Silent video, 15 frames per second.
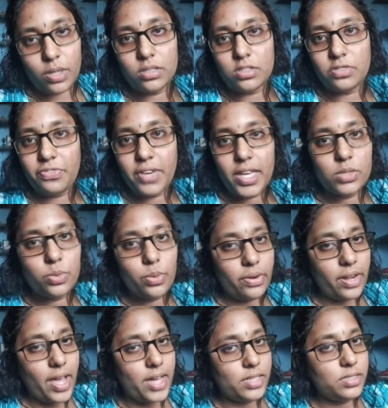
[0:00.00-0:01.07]
One is phase
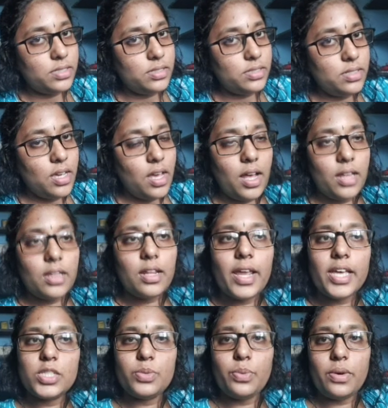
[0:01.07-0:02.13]
1 reaction and the
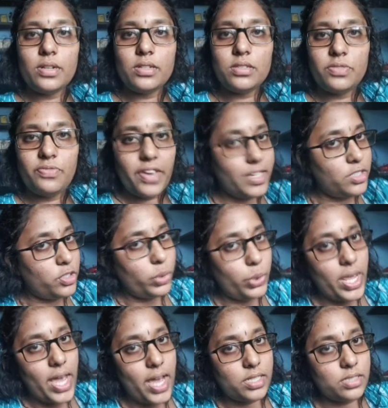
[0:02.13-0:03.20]
next one is phase
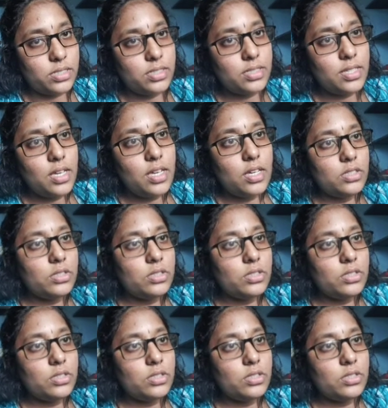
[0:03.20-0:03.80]
2 reactions.